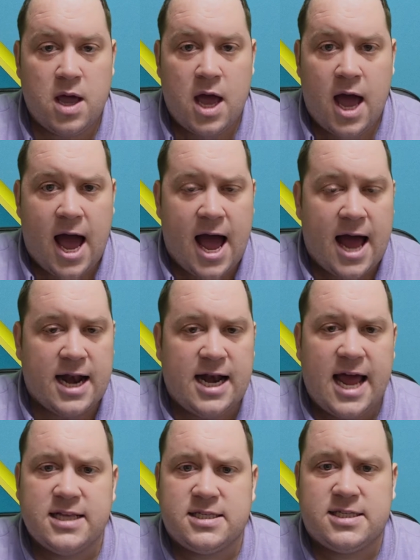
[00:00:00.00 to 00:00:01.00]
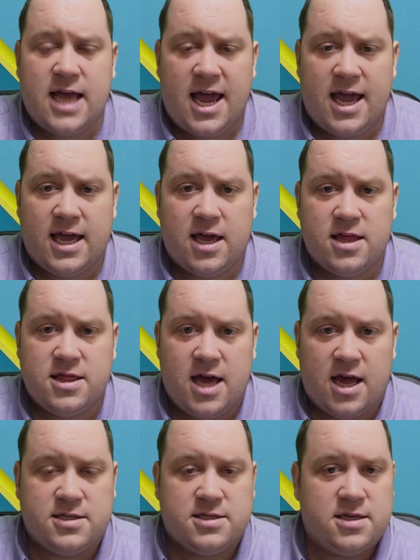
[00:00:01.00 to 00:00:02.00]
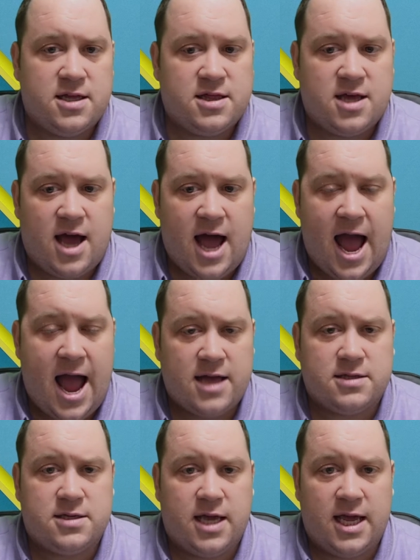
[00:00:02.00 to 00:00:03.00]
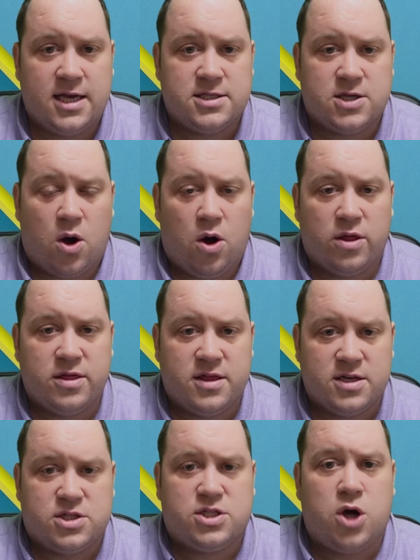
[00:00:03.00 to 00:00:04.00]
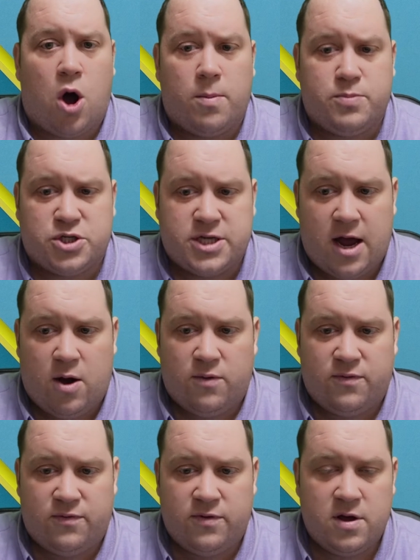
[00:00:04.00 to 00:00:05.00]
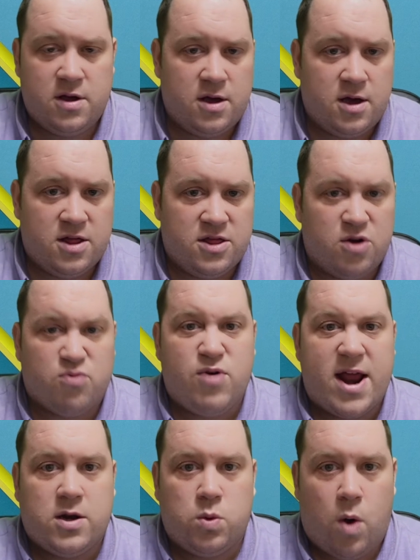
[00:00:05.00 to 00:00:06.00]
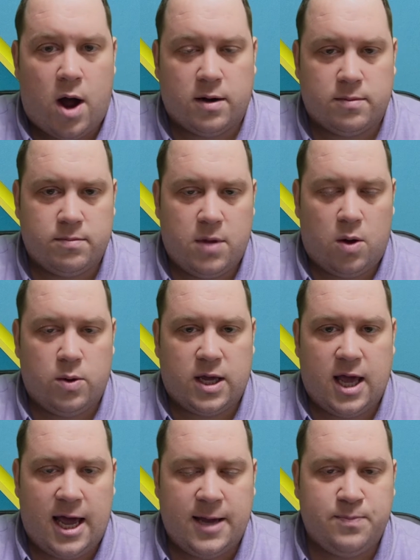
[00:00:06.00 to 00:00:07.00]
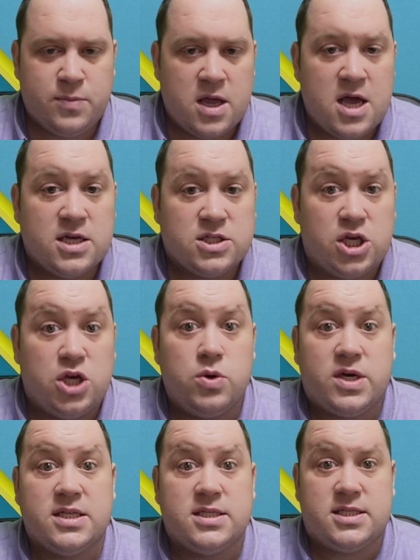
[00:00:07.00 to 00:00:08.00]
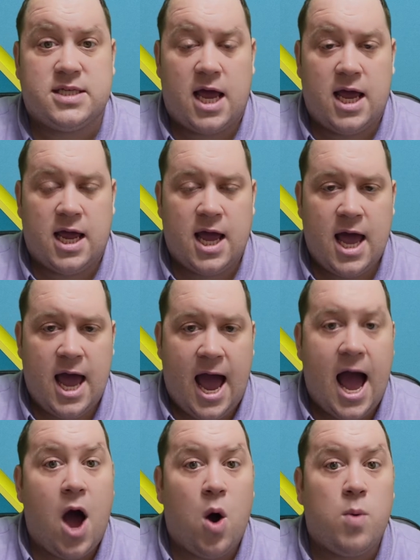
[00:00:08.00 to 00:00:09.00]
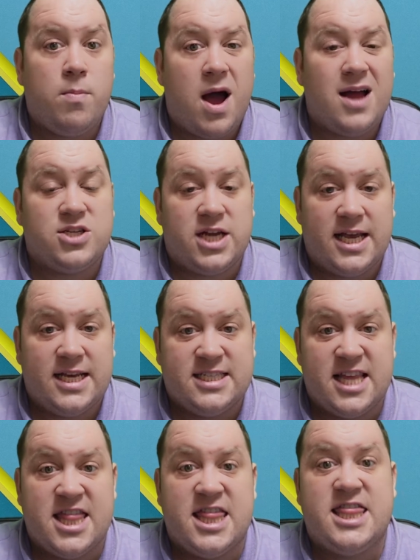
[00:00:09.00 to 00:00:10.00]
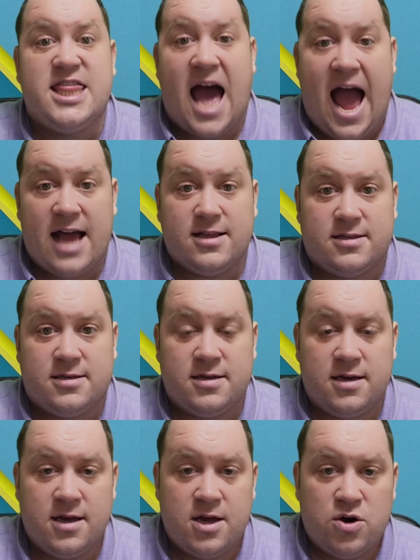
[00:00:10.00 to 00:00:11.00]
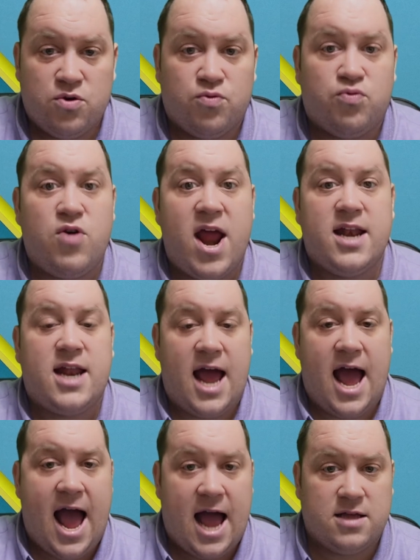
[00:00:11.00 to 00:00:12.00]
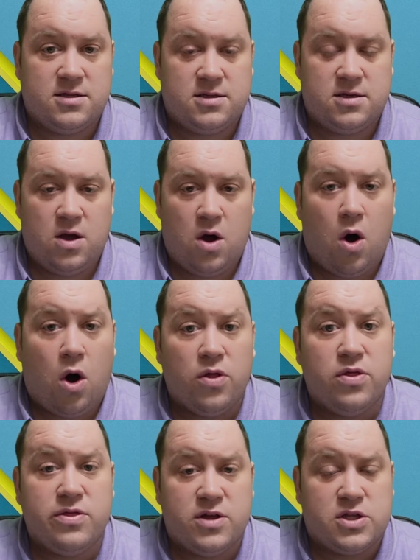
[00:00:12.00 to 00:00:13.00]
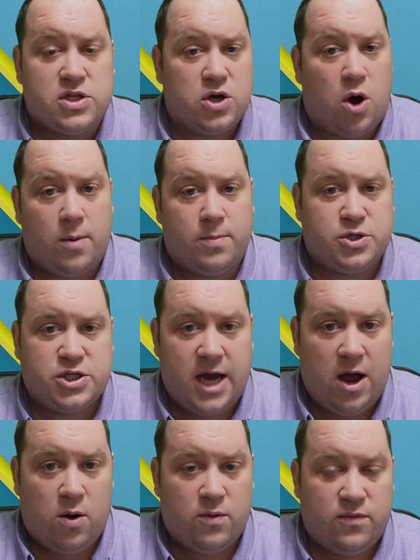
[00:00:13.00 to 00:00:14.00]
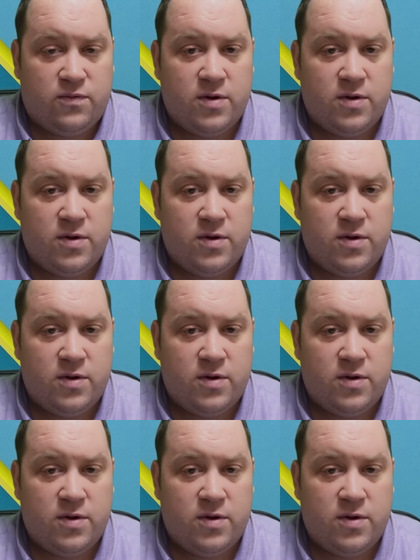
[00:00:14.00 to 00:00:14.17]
And let's say that the hat is on the top shelf, the red one, okay? So you can say, how much is that red hat on the top shelf?